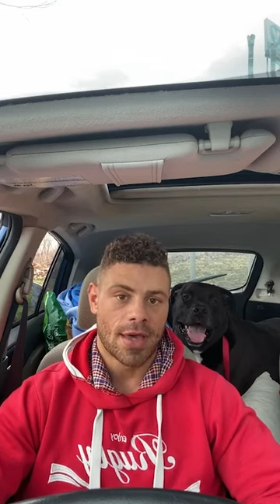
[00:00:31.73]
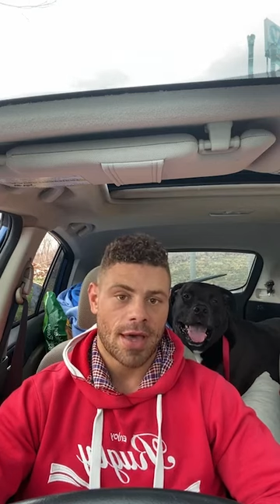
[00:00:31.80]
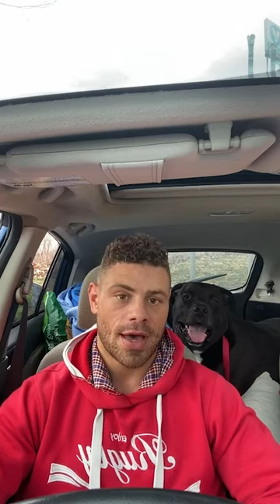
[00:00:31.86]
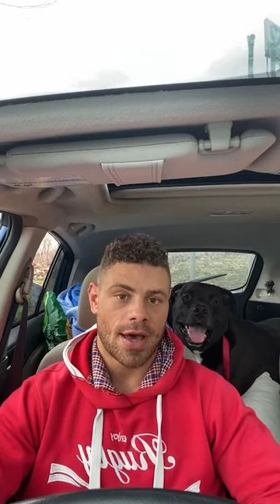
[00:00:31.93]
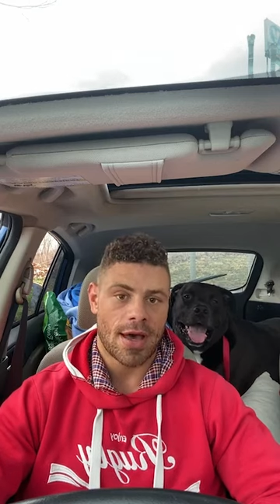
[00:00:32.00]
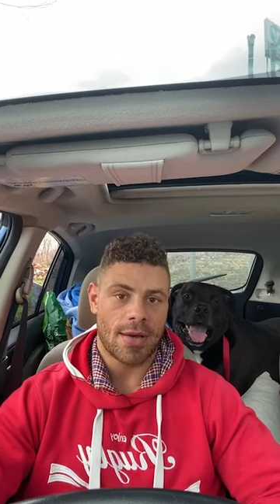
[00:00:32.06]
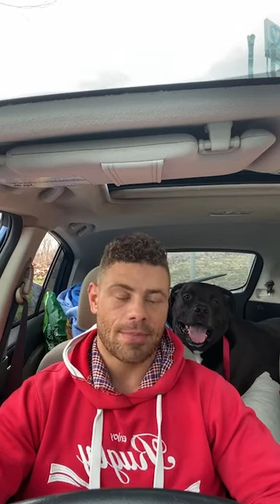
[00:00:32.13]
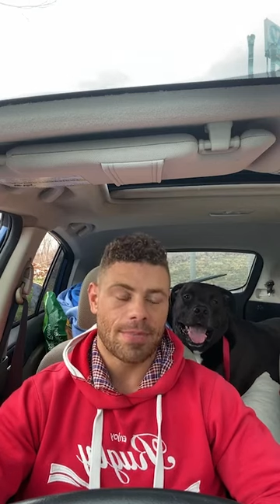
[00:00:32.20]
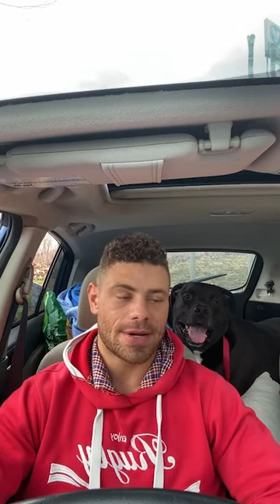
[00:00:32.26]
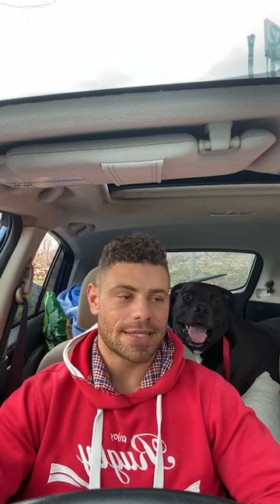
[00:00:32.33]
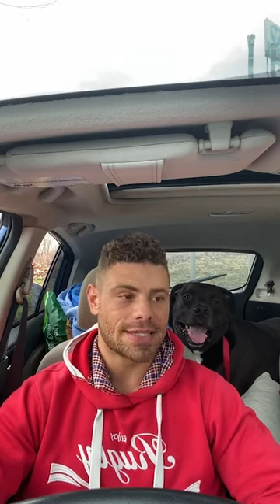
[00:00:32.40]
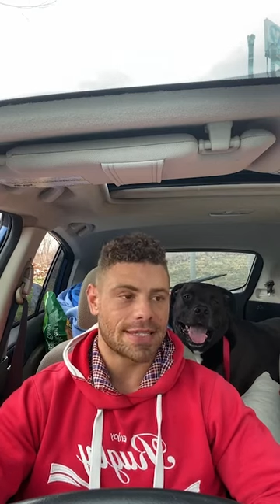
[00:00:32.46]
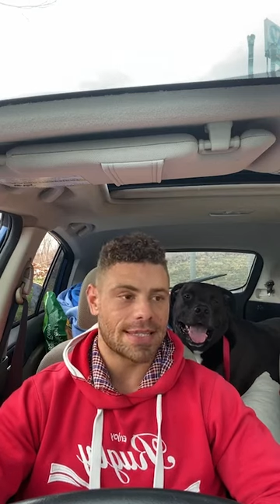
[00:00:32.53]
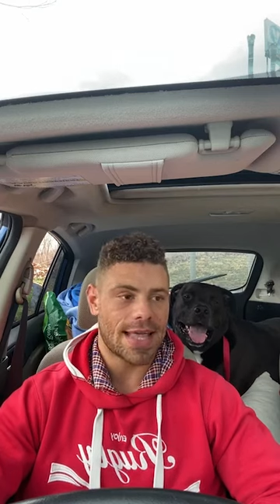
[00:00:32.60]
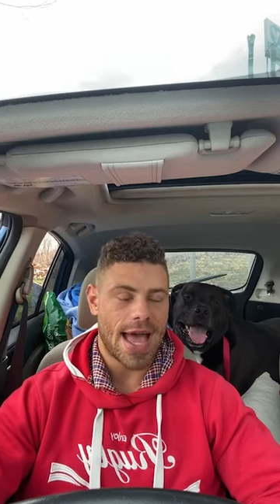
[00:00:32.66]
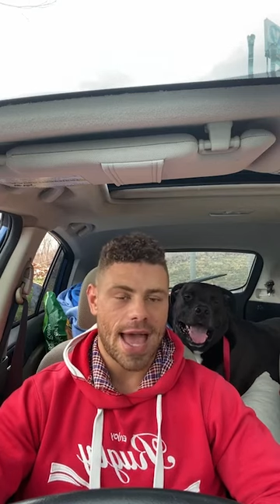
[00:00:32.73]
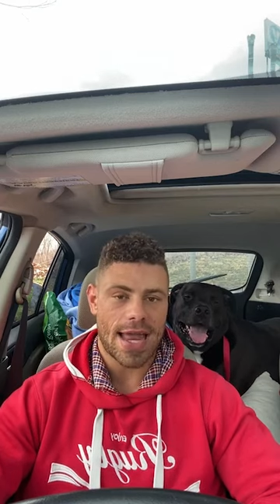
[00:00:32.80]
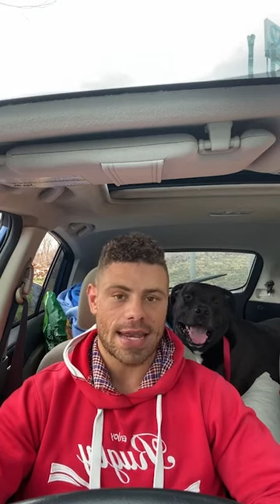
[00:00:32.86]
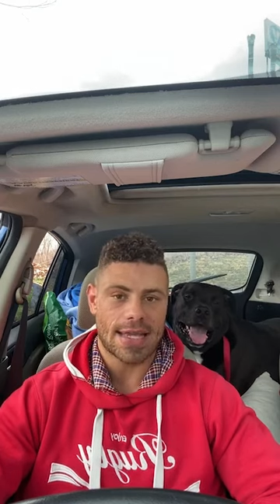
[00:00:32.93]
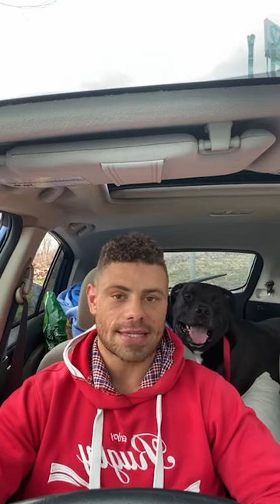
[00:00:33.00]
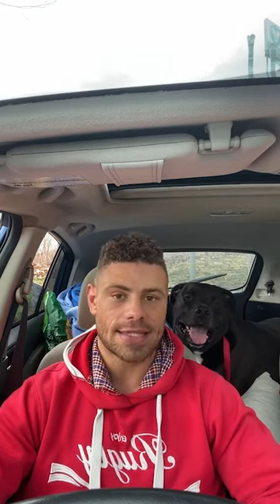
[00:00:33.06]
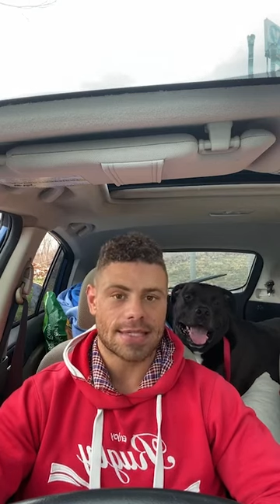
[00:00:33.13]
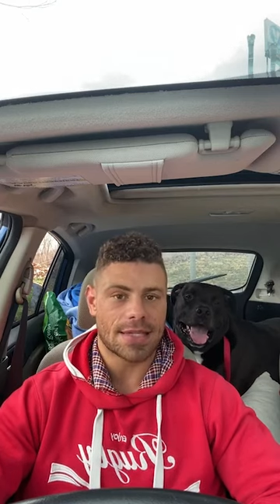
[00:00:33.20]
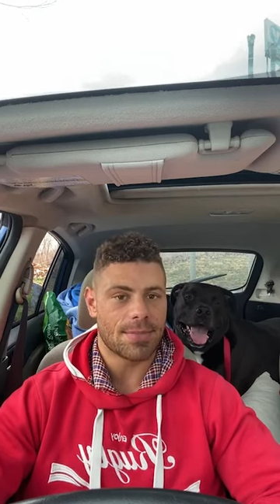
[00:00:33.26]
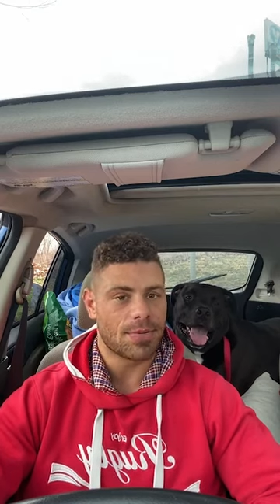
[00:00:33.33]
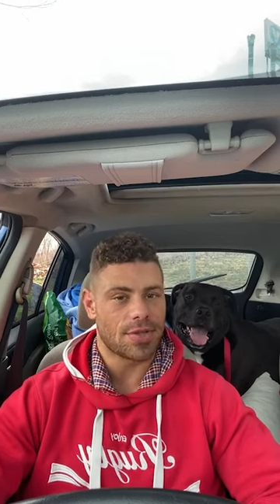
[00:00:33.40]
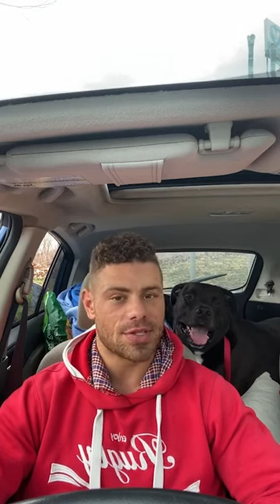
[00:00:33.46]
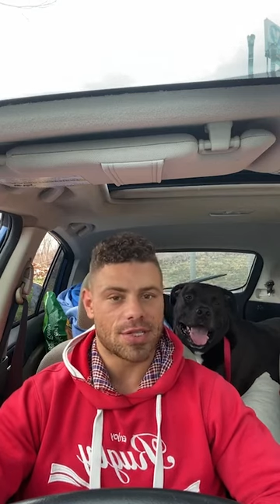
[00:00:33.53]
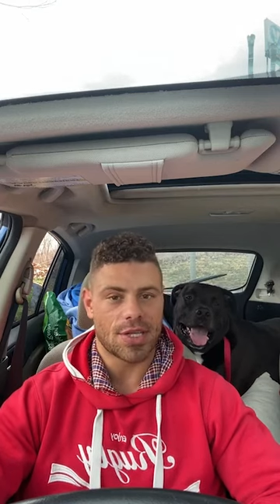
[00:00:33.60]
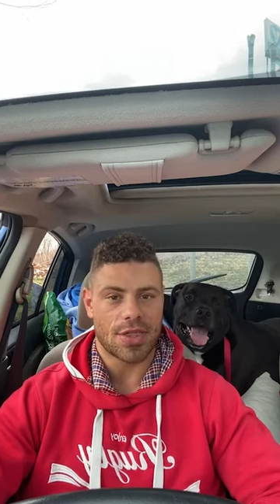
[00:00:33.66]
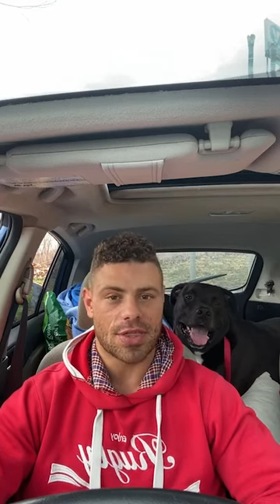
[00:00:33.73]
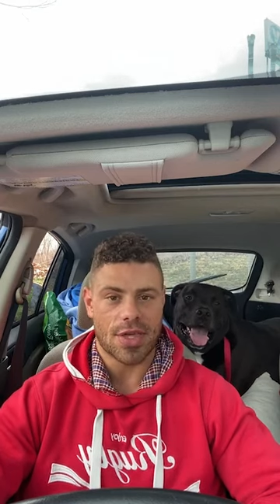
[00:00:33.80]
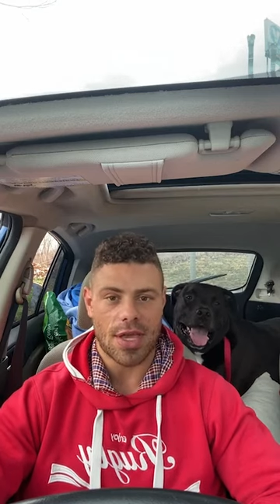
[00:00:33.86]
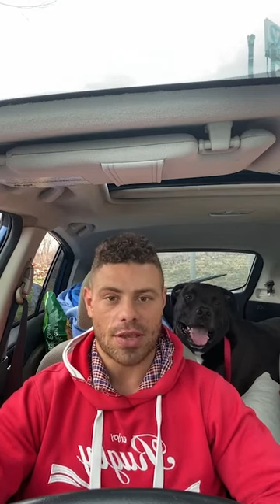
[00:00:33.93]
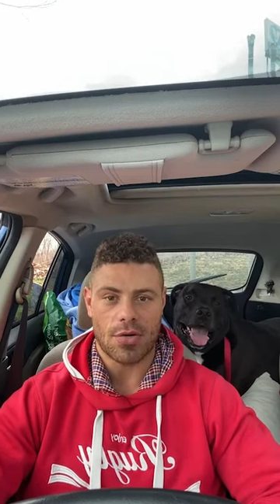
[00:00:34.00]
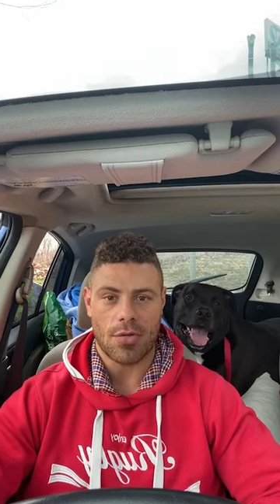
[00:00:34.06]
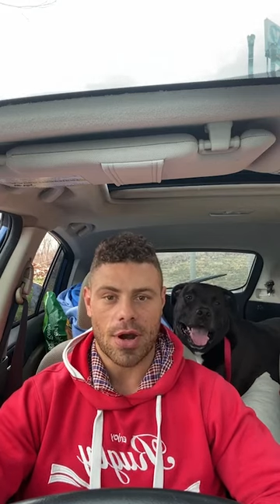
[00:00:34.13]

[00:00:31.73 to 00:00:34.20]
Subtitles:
But it's not as simple as you think,